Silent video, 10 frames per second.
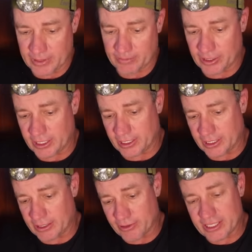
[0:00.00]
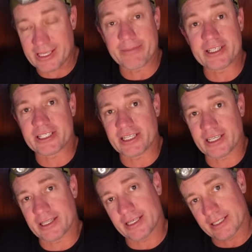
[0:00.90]
I'm not, I don't want to damage
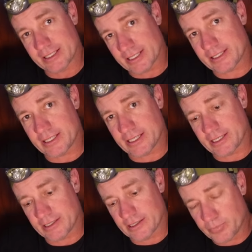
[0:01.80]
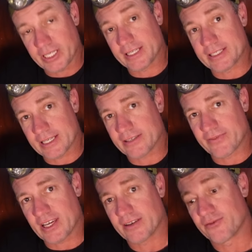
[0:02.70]
any of the existing P S S
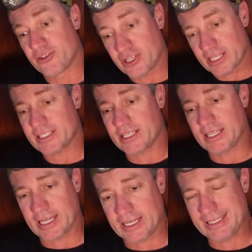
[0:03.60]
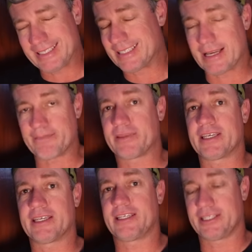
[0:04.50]
valve, just in case
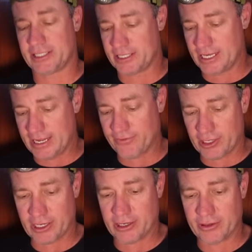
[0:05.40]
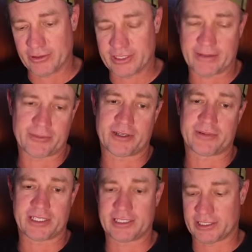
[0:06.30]
something, you just never know, sometimes
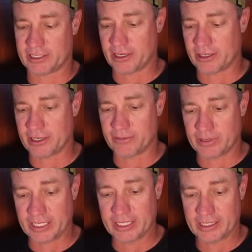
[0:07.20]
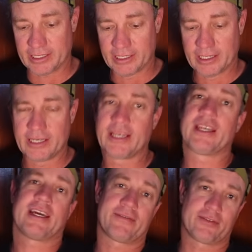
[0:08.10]
things just don't go to plan
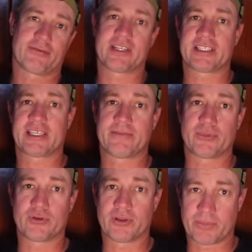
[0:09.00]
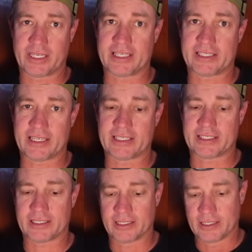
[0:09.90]
and I have to reassemble the P S S.